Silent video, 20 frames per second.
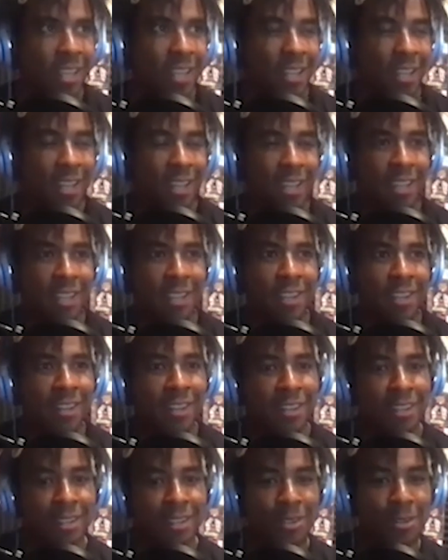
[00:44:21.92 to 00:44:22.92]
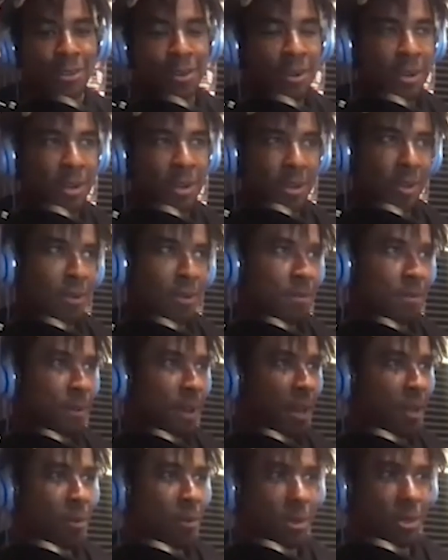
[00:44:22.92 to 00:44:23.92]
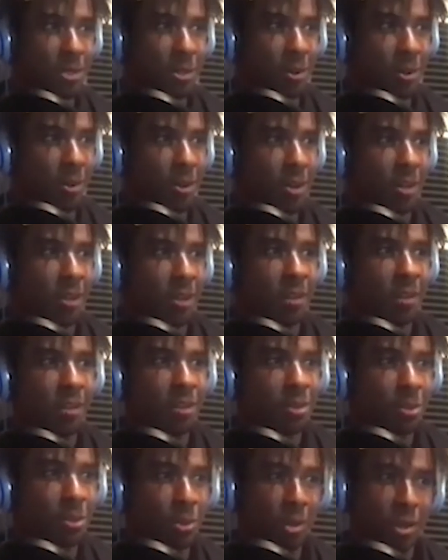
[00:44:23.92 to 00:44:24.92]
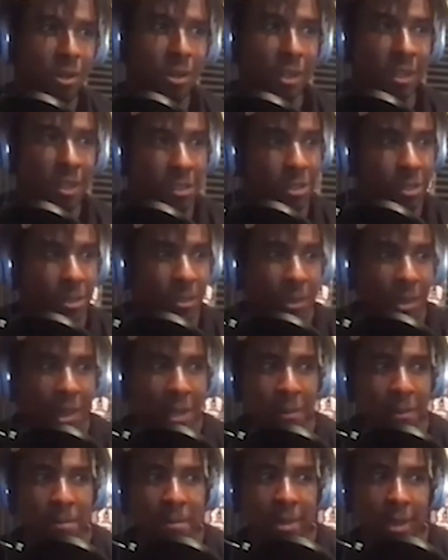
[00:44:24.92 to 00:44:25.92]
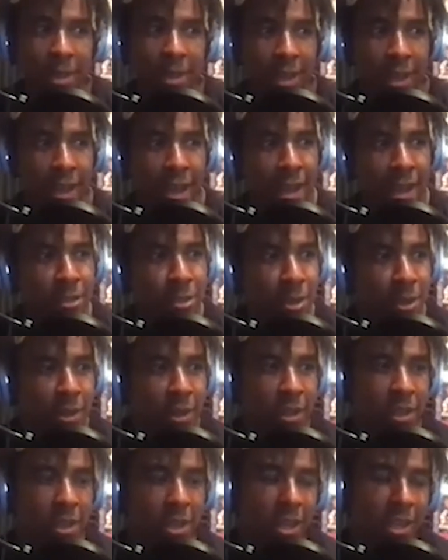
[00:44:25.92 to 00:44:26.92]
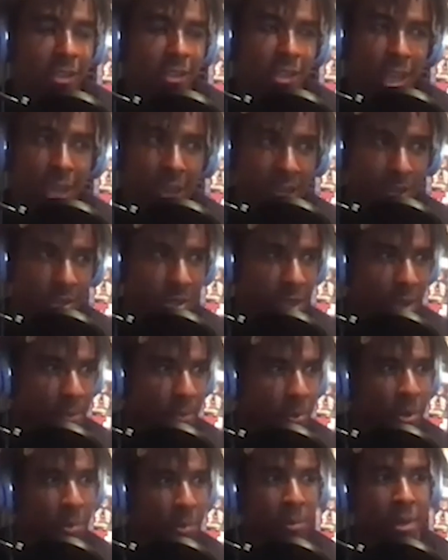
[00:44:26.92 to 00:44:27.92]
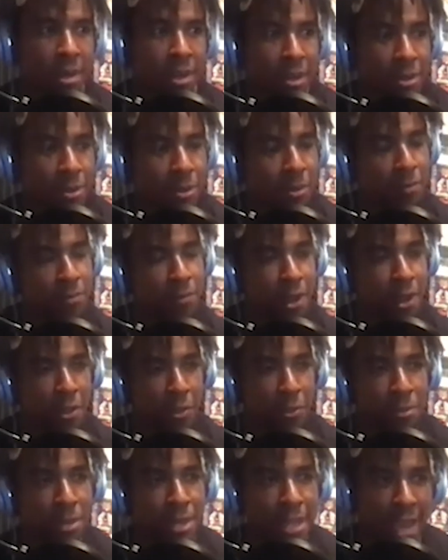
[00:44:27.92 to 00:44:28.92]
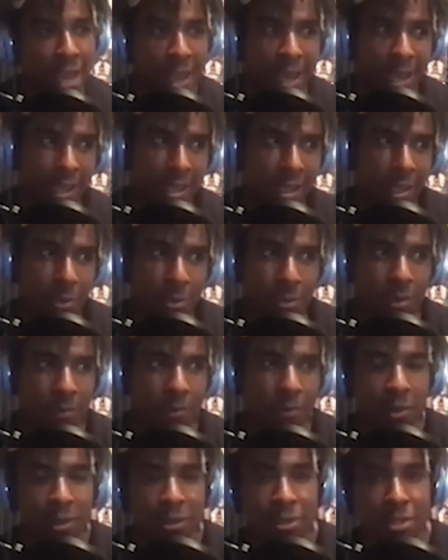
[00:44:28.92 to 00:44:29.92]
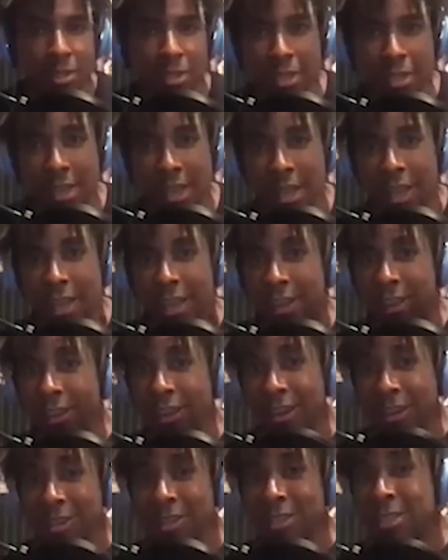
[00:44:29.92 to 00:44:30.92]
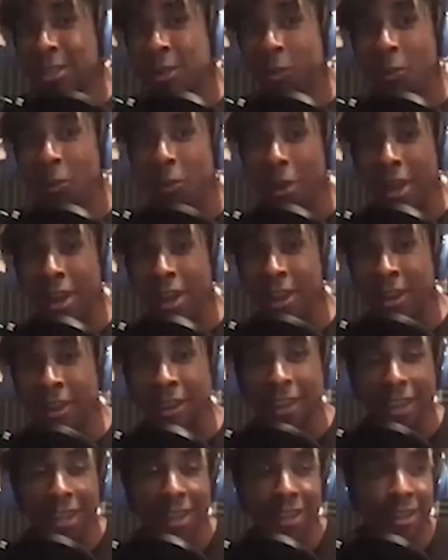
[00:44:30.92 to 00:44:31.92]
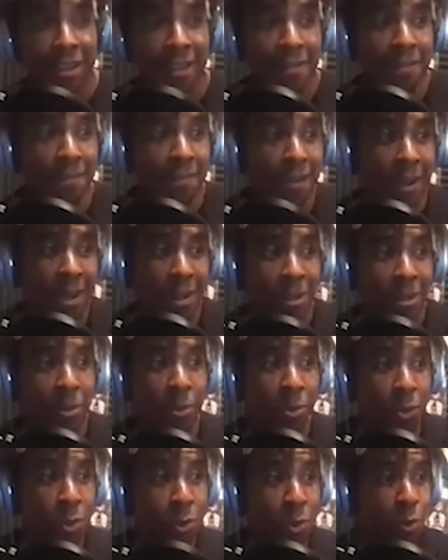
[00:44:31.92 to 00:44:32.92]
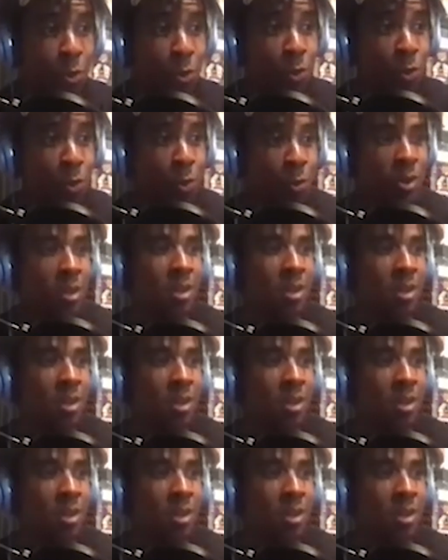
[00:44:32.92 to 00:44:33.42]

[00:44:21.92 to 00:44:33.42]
And you already know. Follow us on Twitter, Instagram, at Talkin Nets, at John Boy Media. You can follow me at Keith McPherson. And Hudson, where can they follow you?